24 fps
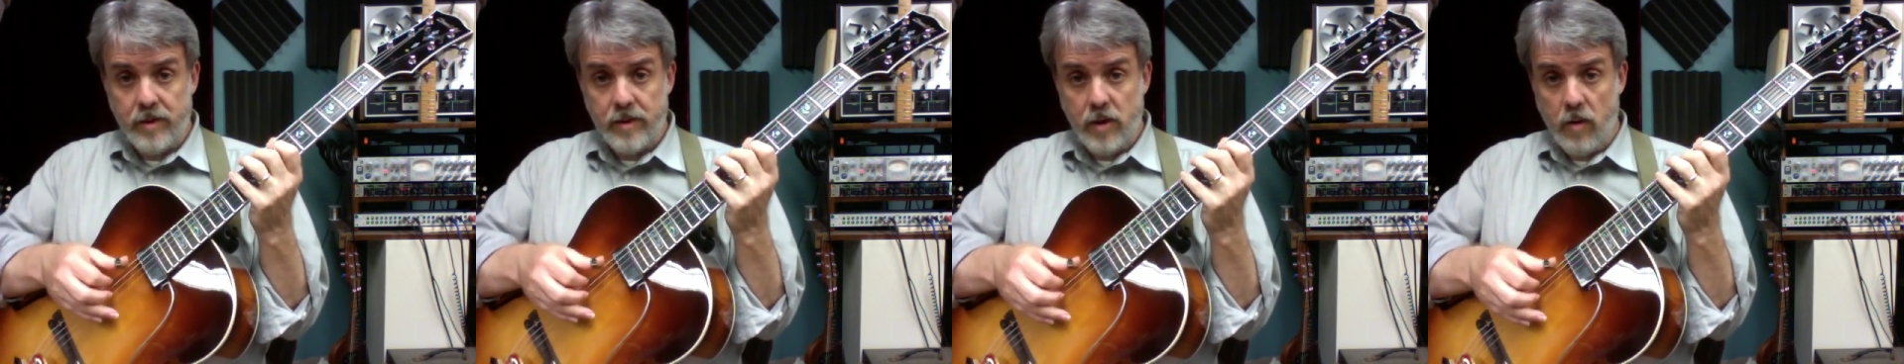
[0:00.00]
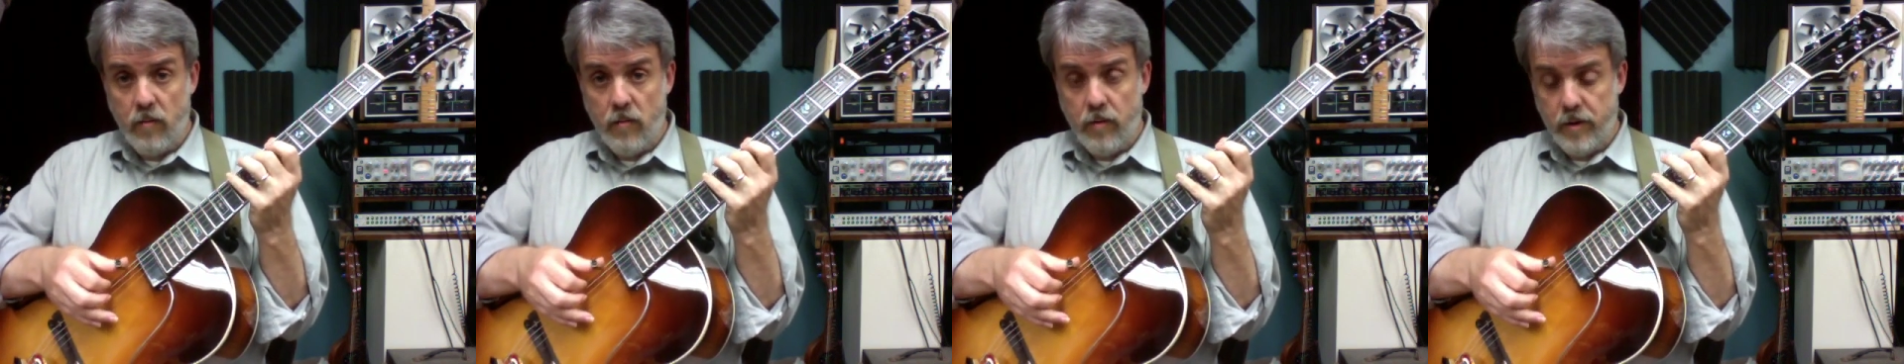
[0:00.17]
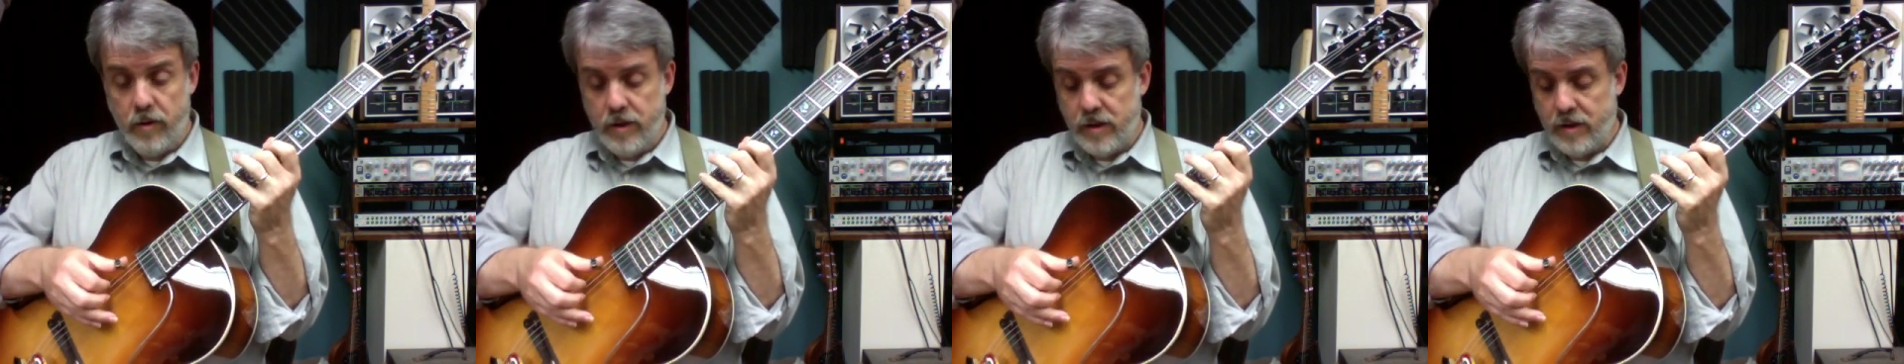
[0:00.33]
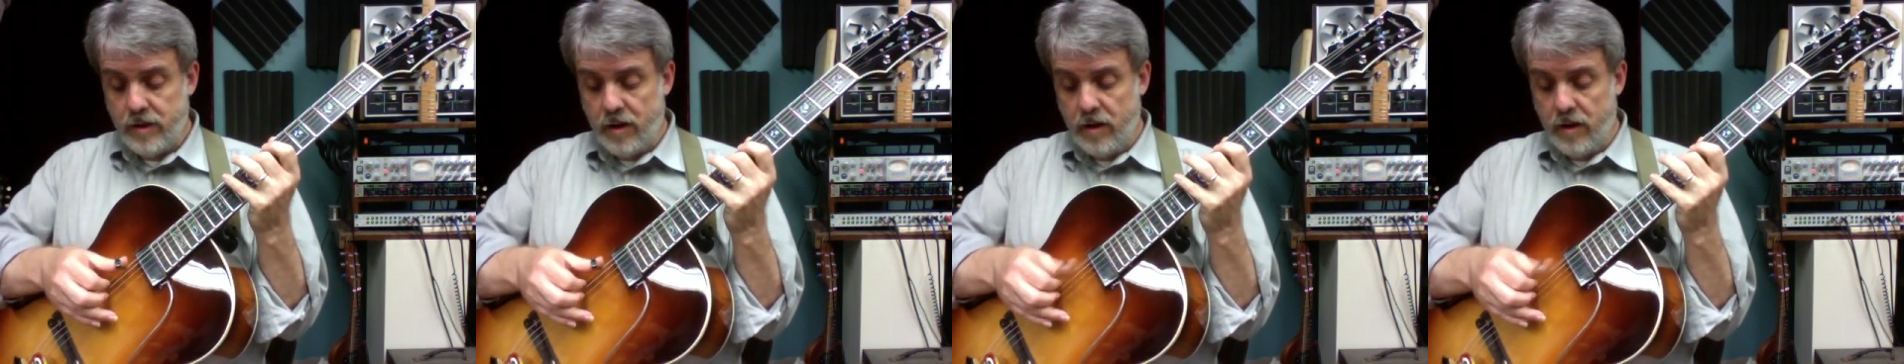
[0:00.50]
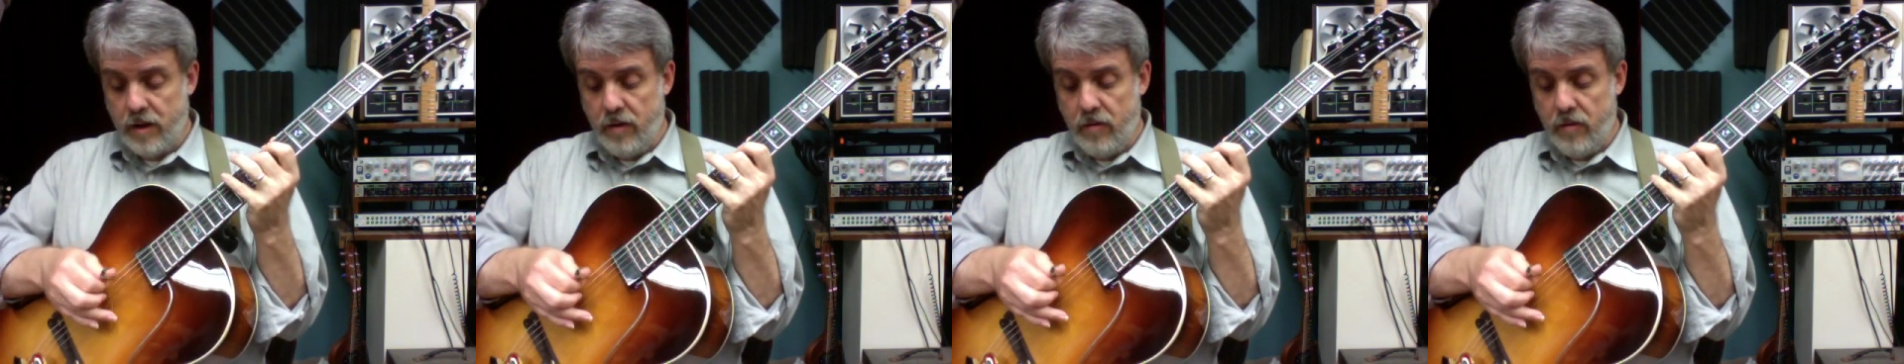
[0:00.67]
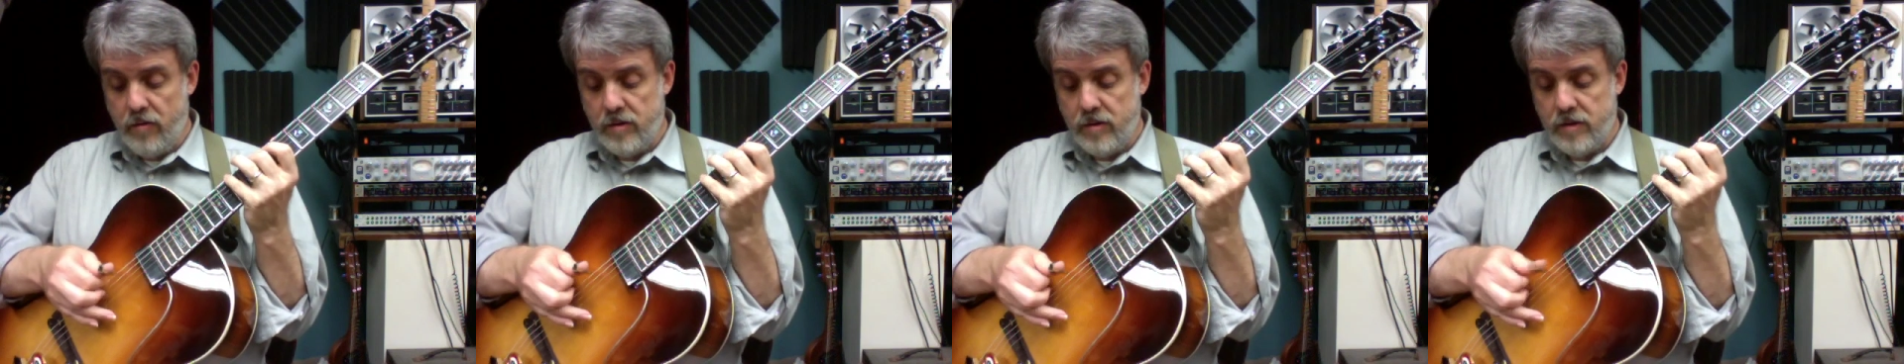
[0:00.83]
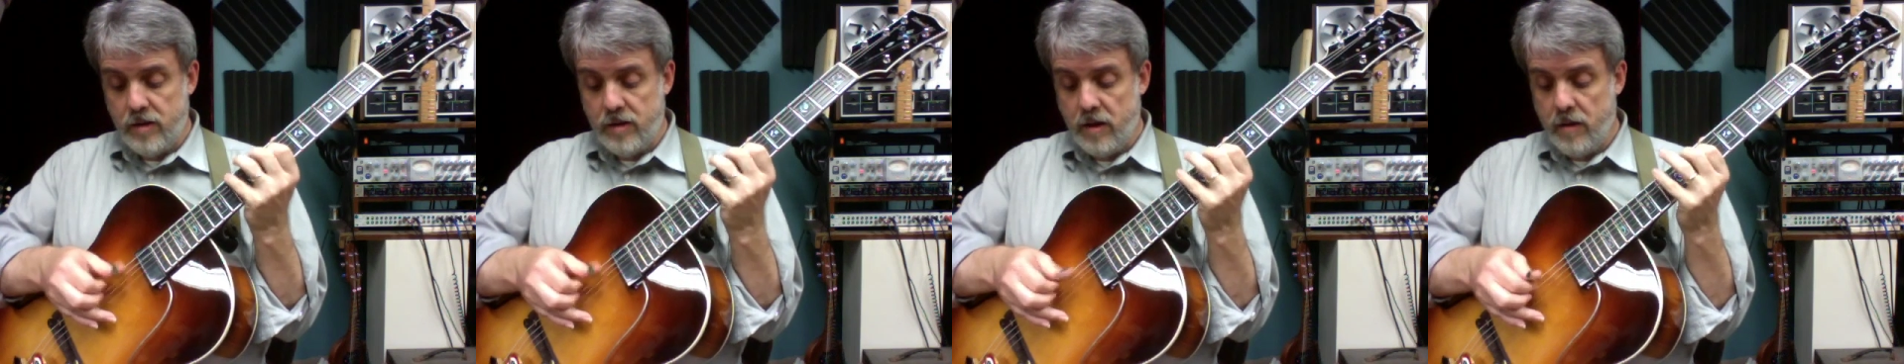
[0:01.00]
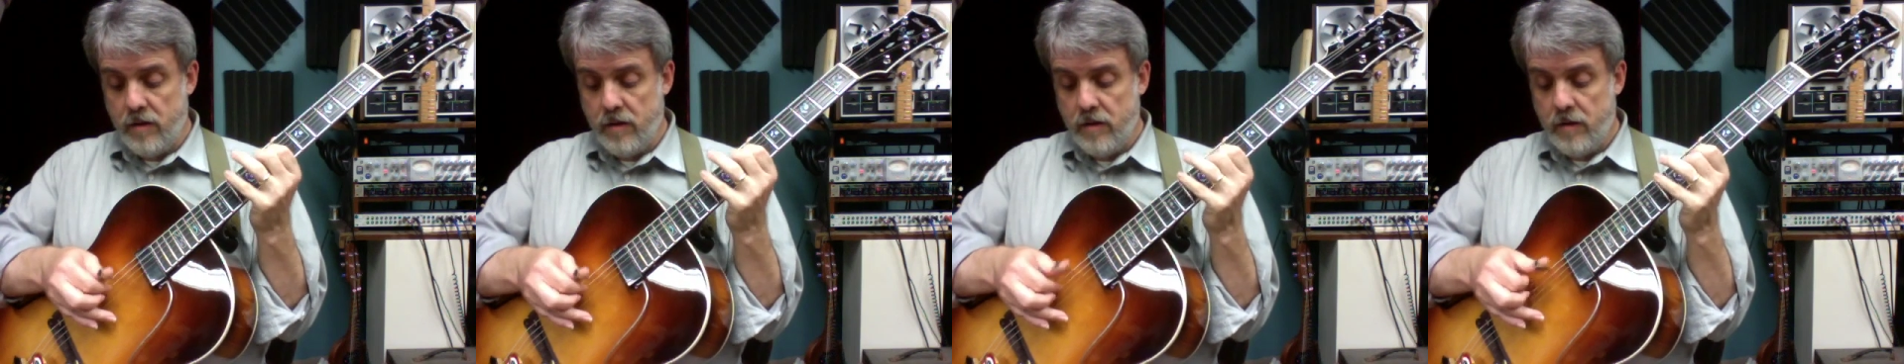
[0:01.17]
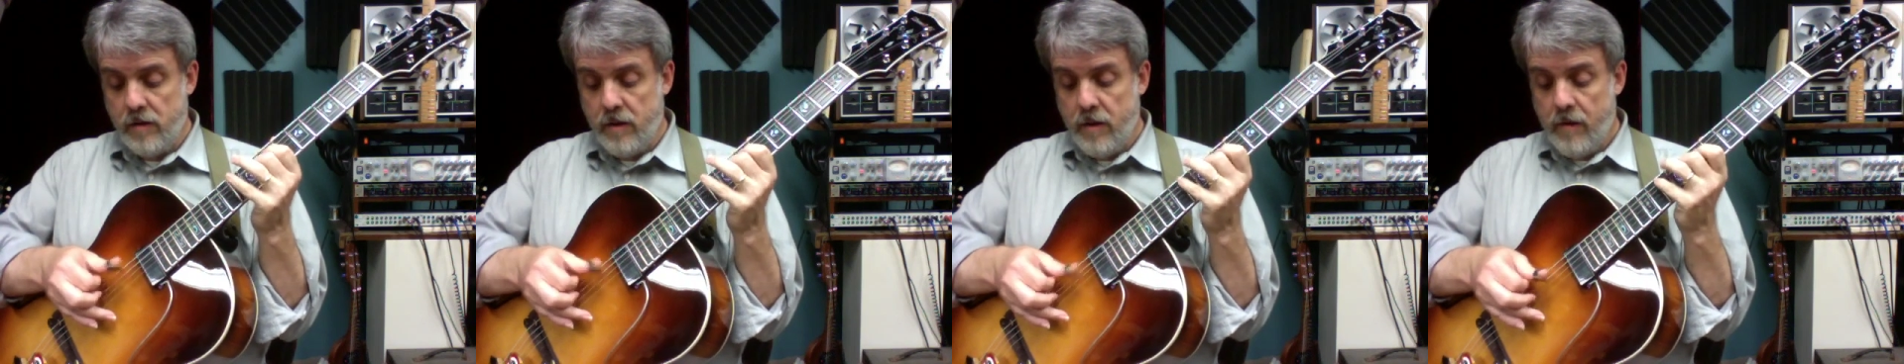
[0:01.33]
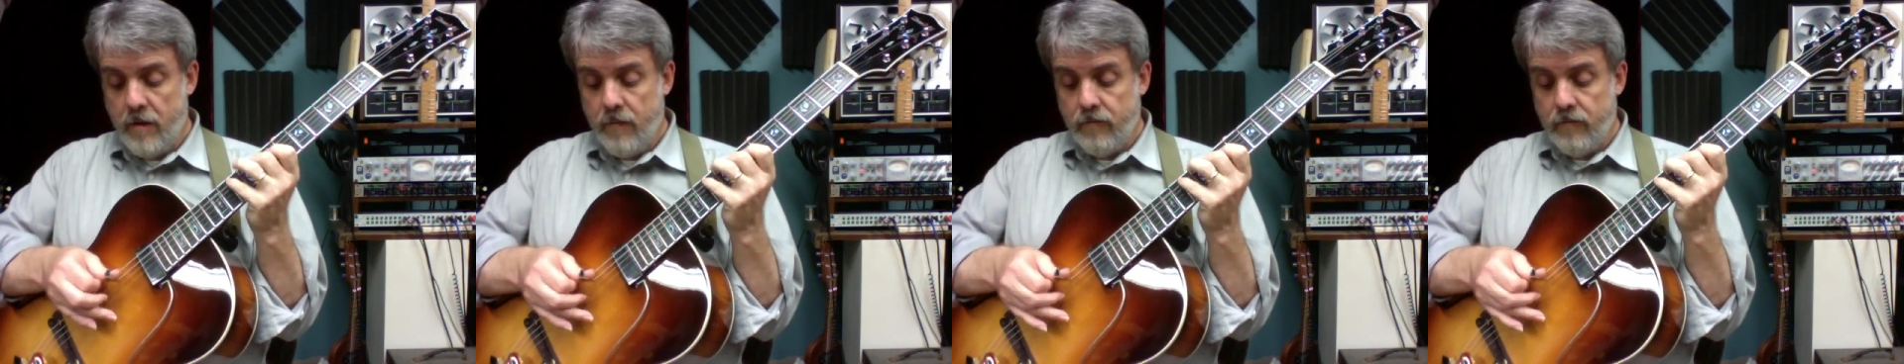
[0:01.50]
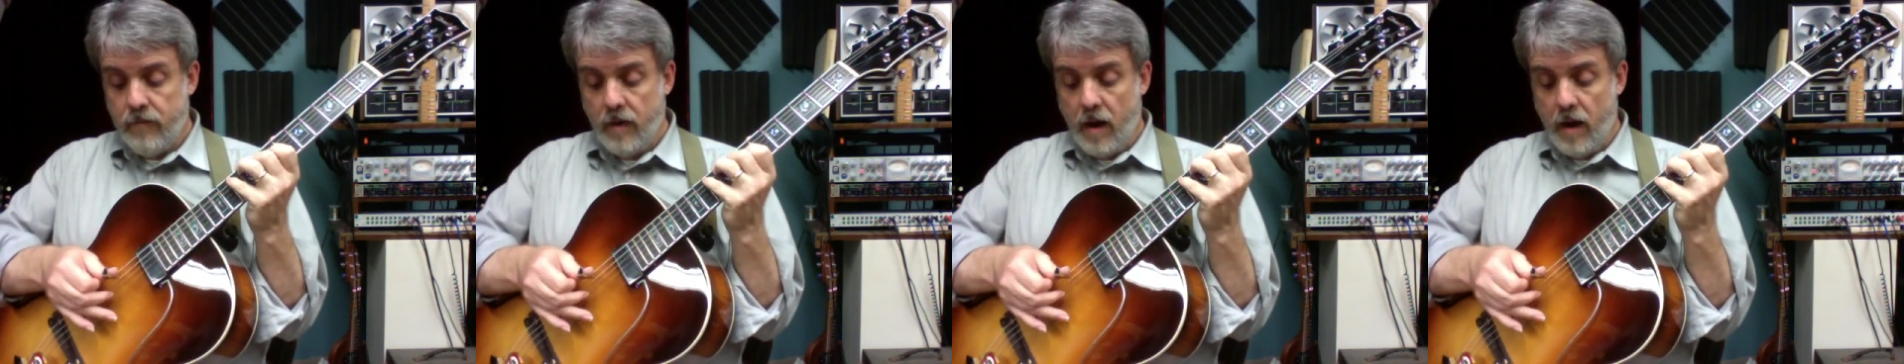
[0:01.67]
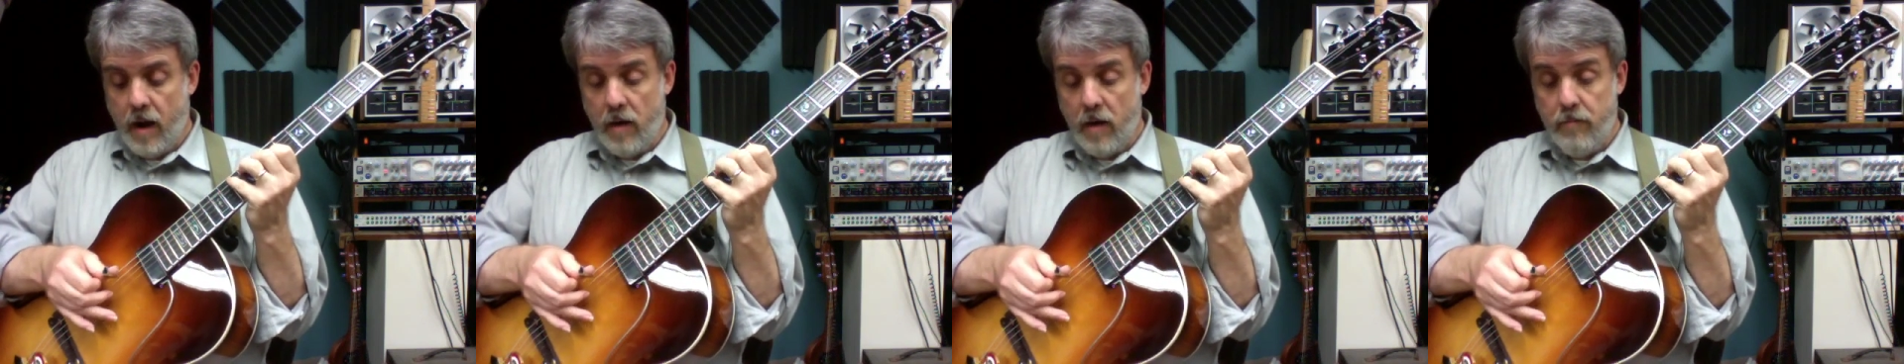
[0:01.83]
So we're just going to use
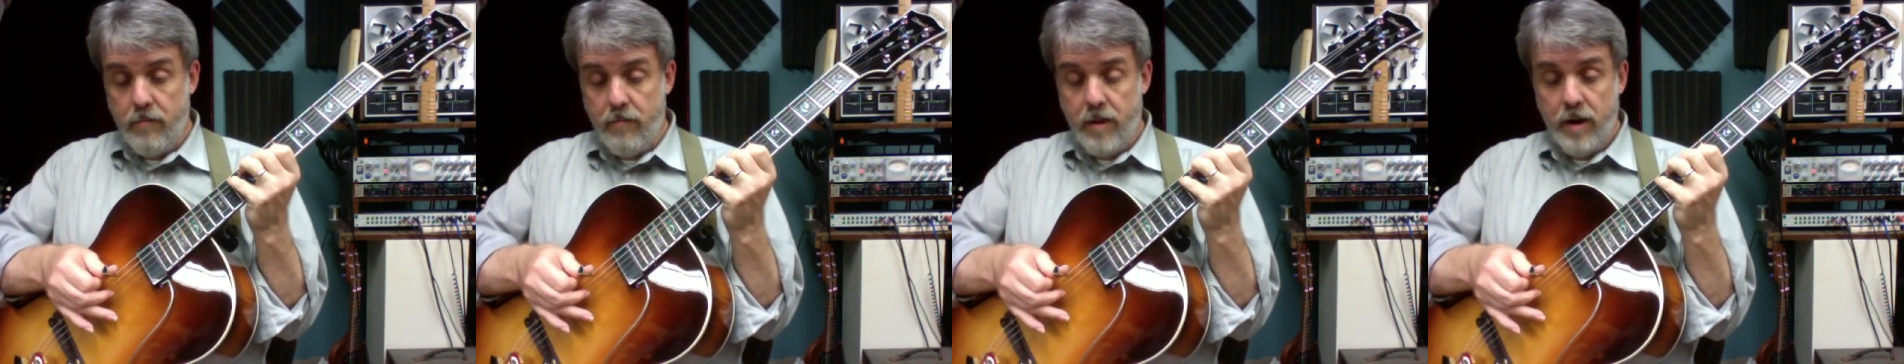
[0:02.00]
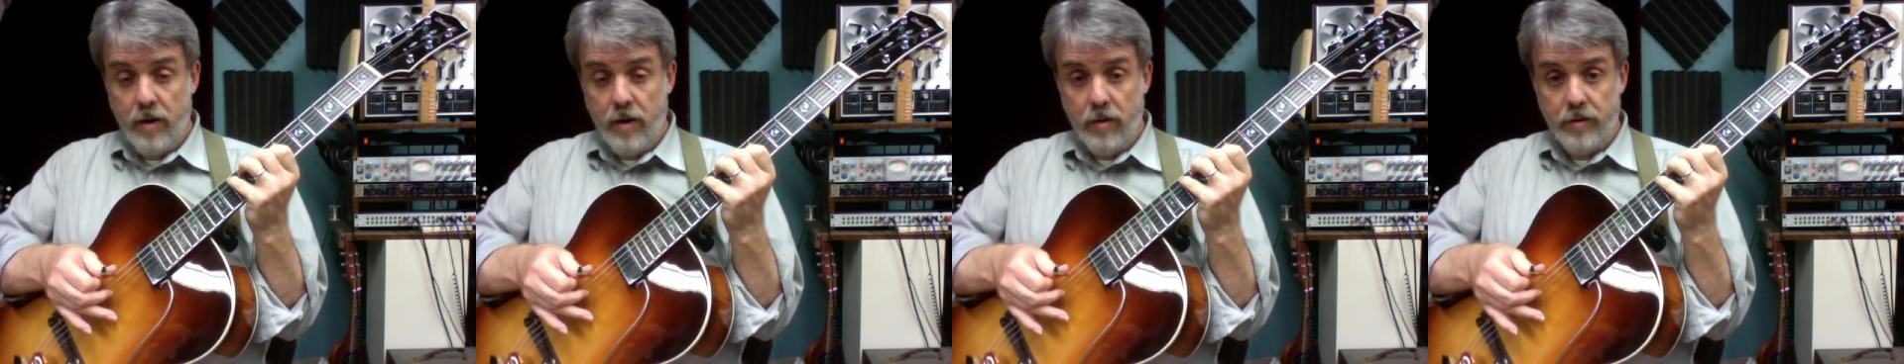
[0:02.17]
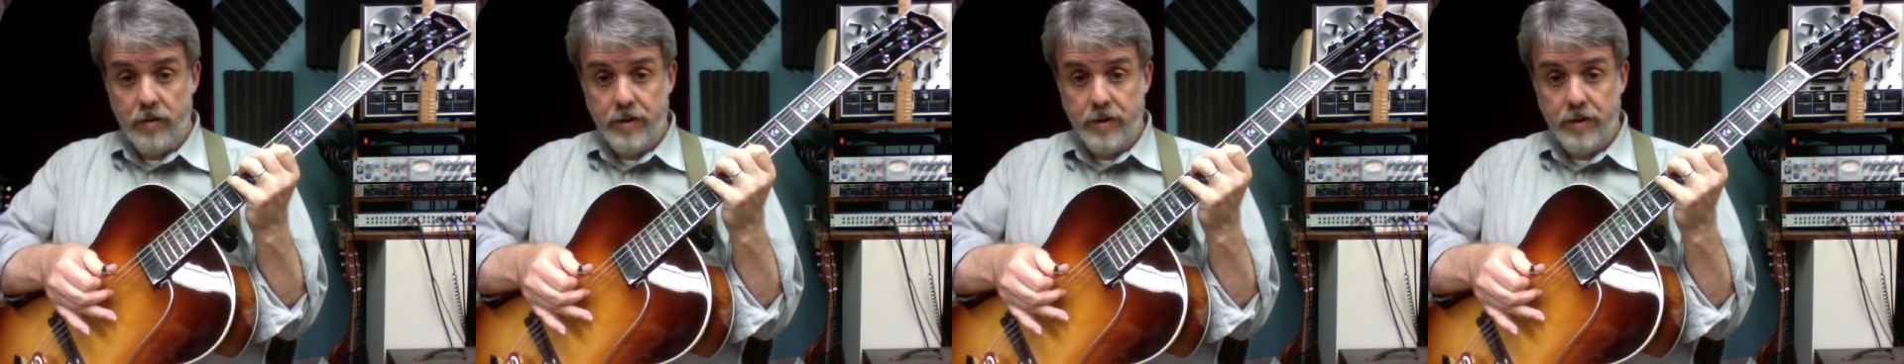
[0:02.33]
our middle